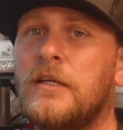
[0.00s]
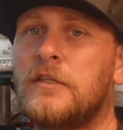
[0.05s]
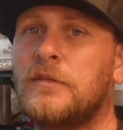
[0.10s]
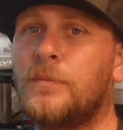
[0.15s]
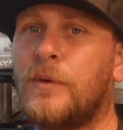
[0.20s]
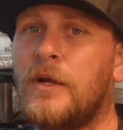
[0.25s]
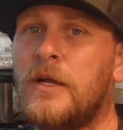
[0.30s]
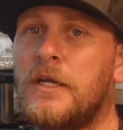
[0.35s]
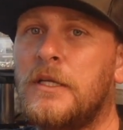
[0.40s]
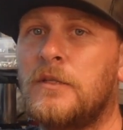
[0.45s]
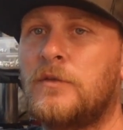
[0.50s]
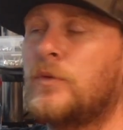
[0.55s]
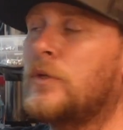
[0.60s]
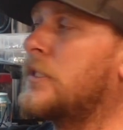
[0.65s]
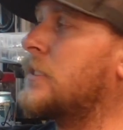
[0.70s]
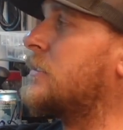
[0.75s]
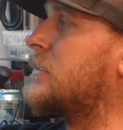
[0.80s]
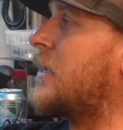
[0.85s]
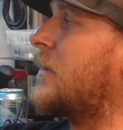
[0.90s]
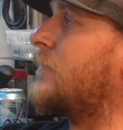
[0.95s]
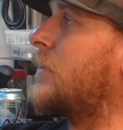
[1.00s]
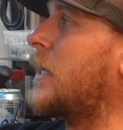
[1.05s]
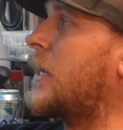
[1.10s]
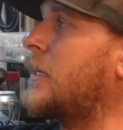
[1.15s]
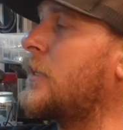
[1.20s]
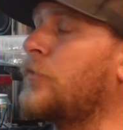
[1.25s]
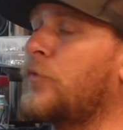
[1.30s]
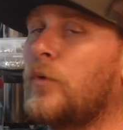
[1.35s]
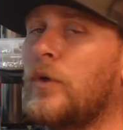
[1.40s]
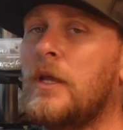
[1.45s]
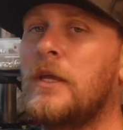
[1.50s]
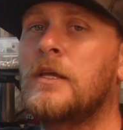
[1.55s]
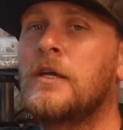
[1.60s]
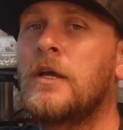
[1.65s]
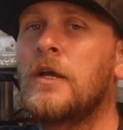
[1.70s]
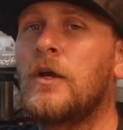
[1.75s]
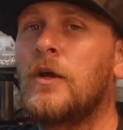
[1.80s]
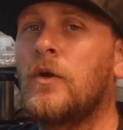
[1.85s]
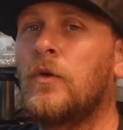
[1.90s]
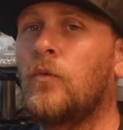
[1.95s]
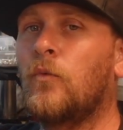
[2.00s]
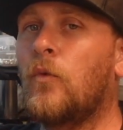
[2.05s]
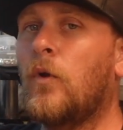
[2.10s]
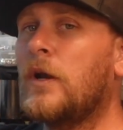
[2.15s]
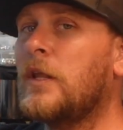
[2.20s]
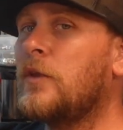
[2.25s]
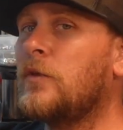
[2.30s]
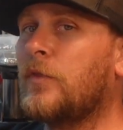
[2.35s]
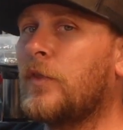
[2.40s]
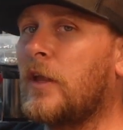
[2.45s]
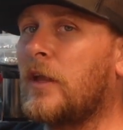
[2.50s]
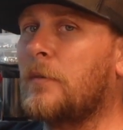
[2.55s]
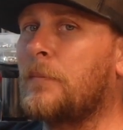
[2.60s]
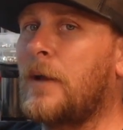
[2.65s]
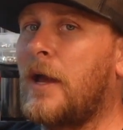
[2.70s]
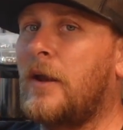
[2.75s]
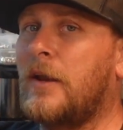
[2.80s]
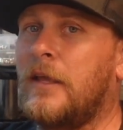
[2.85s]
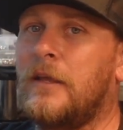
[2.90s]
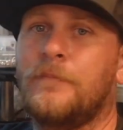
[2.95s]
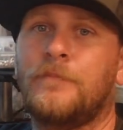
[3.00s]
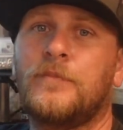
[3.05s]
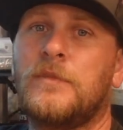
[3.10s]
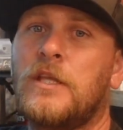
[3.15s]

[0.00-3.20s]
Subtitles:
experience with the 783, what do you think about it?